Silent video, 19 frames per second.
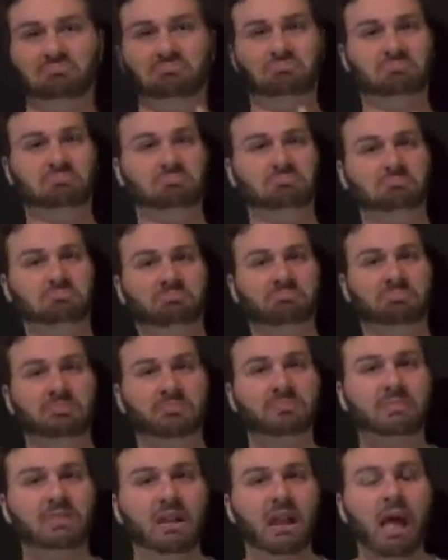So
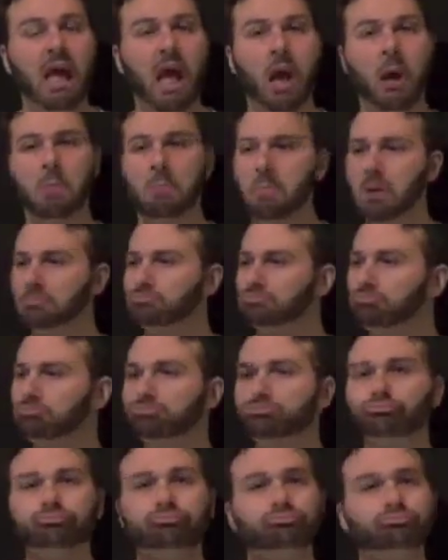I was about 11 when
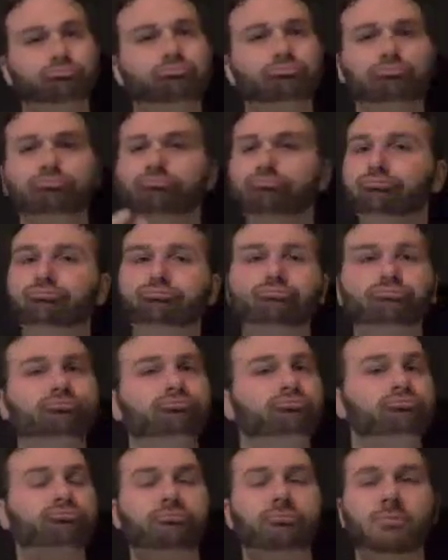I went along to my
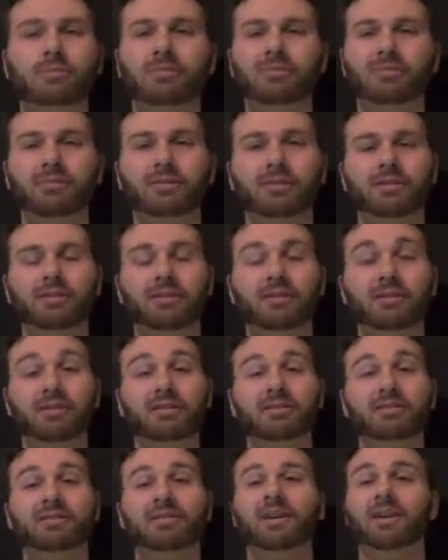first meditation class.
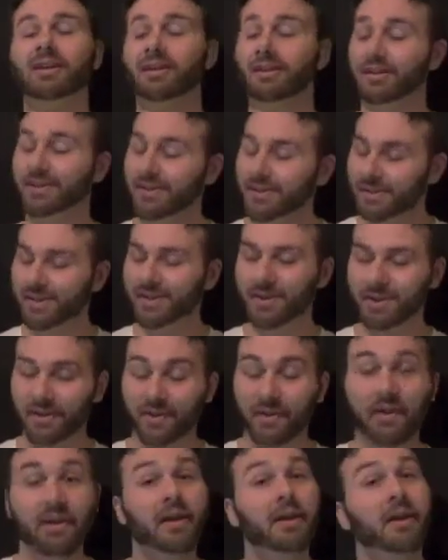And
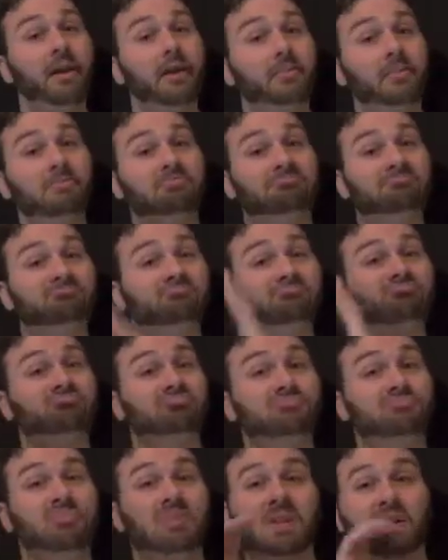trust me, it had all the
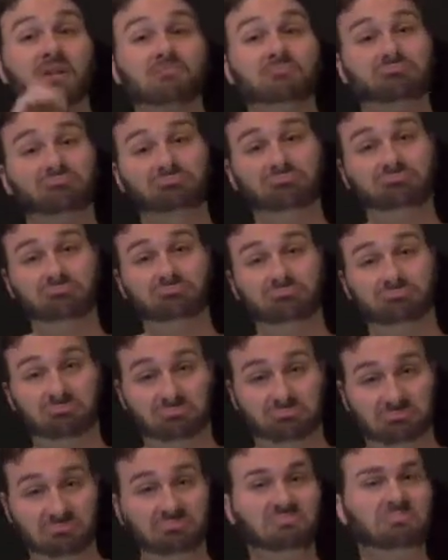stereotypes that you
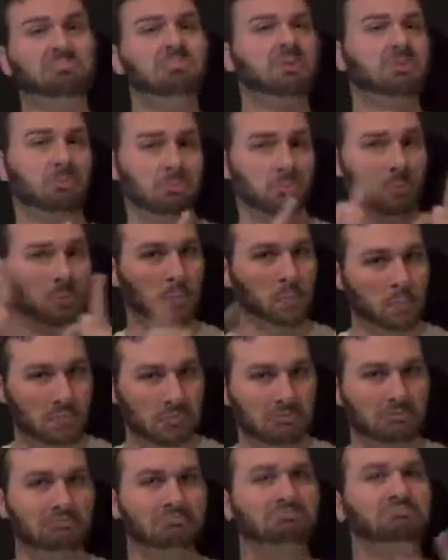can imagine,
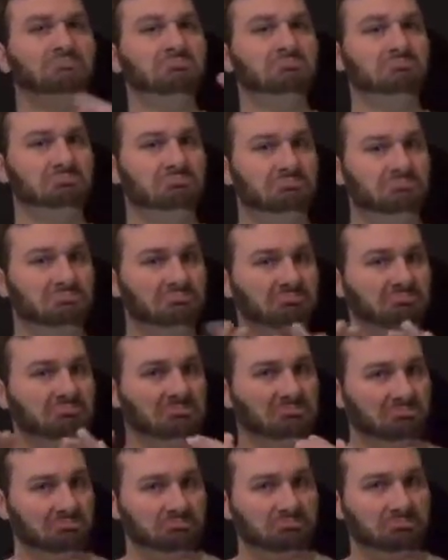sitting cross-legged on
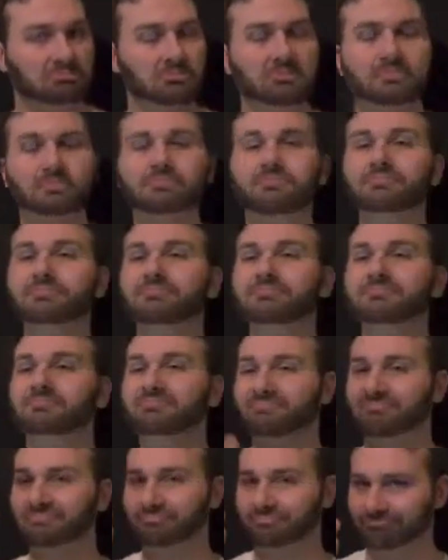the floor,
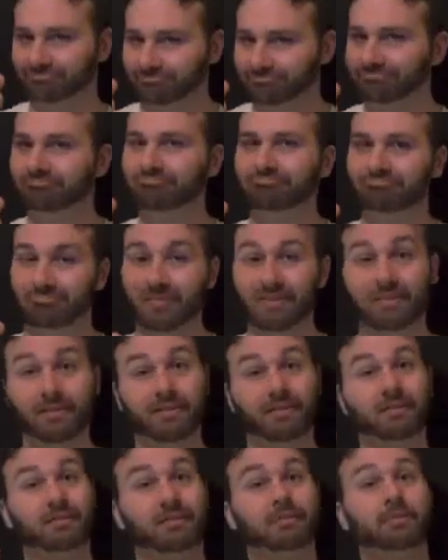the incense, the
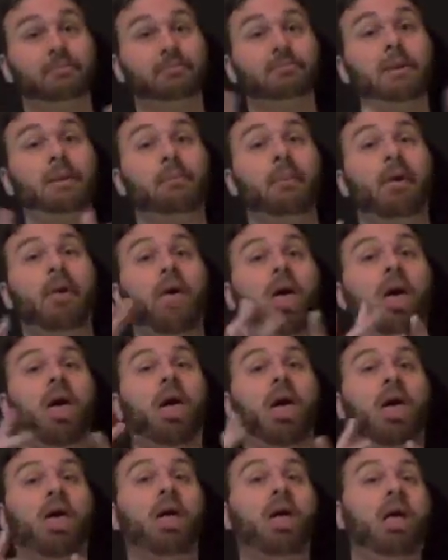herbal tea, the
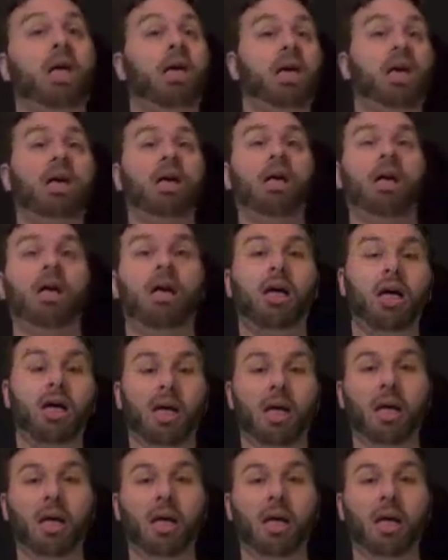vegetarians, the whole deal.